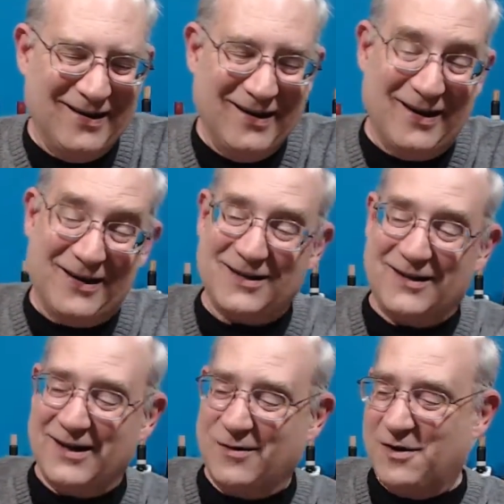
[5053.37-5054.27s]
That's a
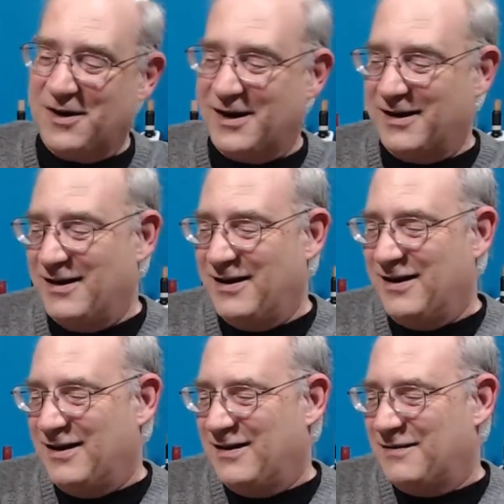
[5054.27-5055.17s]
lot of wine.
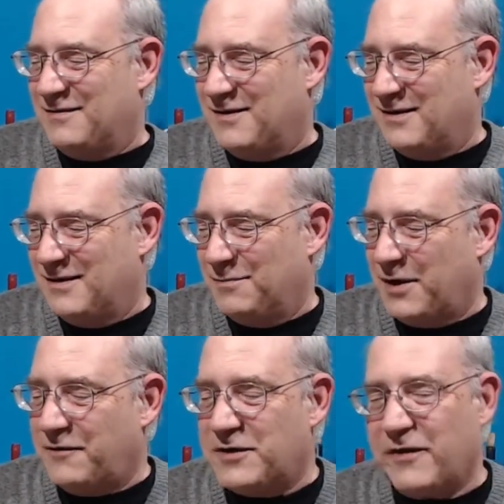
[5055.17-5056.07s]
But
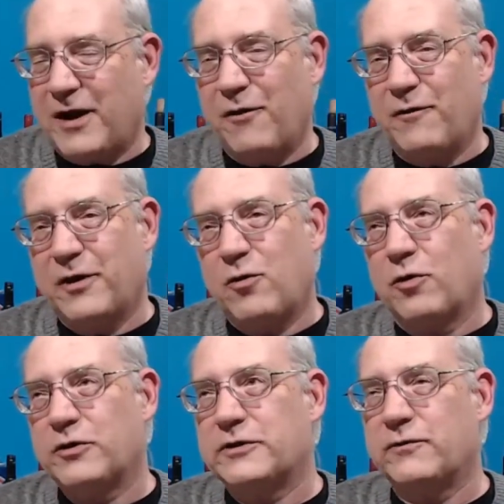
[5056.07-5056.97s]
I've done that over the
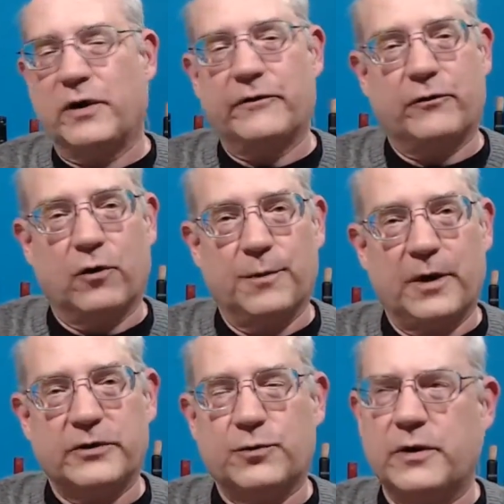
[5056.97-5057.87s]
course of what, 4
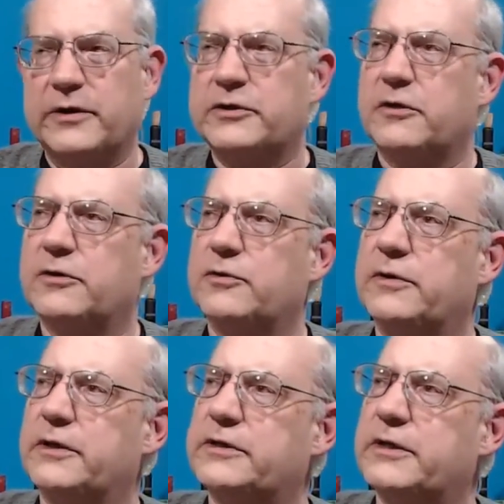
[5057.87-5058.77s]
months? When did I start doing
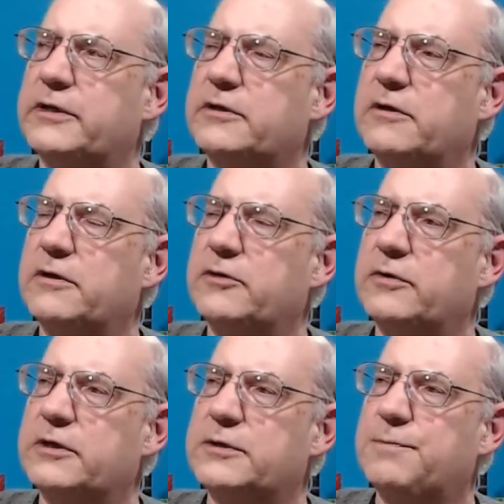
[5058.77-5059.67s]
this? I started
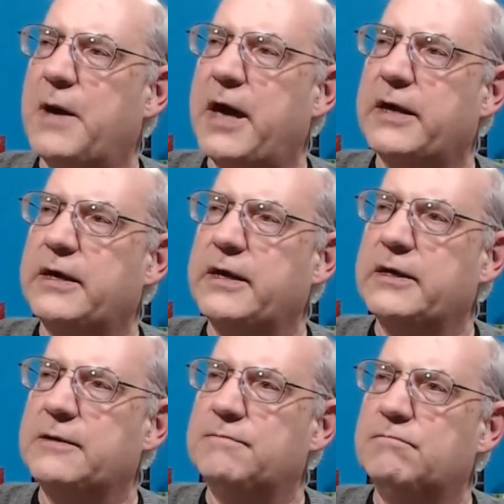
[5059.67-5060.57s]
doing this back
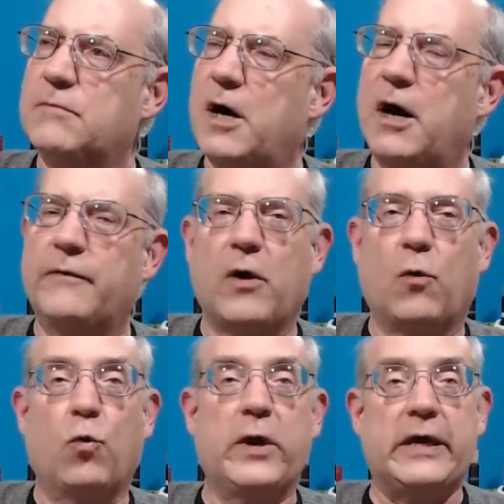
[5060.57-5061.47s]
in the
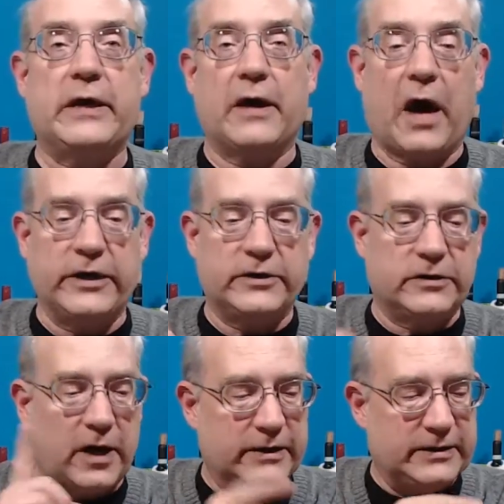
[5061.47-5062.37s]
week. I
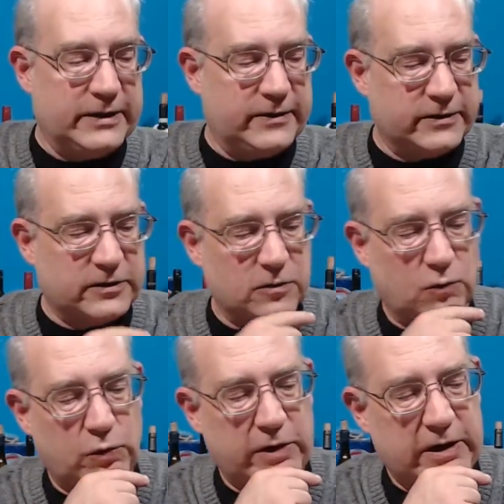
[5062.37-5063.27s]
did this the
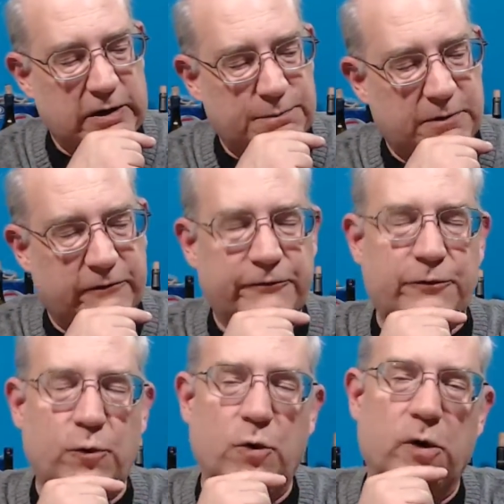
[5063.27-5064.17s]
week
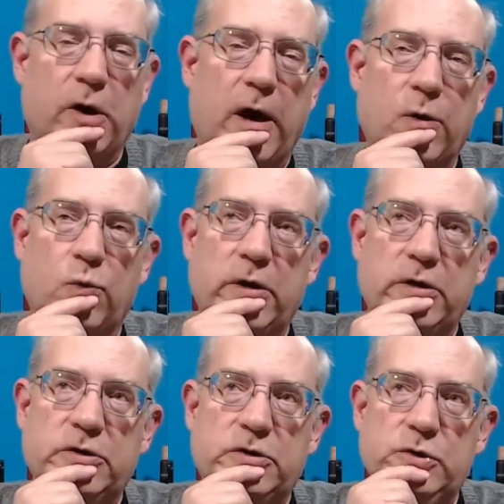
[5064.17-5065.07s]
before I
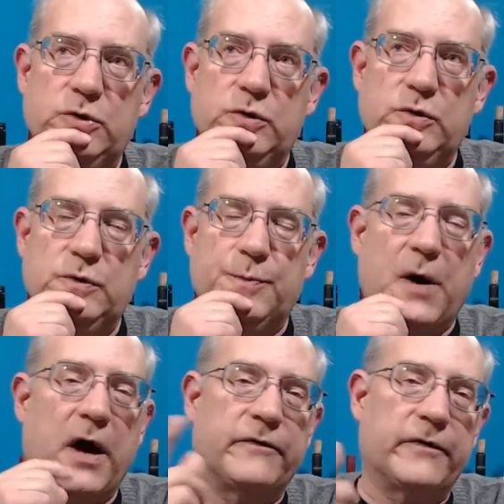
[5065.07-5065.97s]
went to the
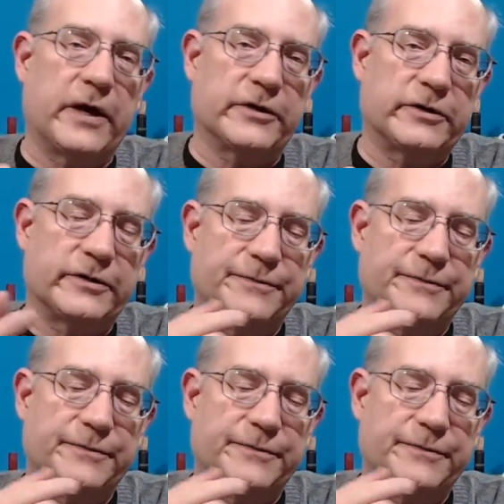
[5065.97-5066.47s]
PodFest,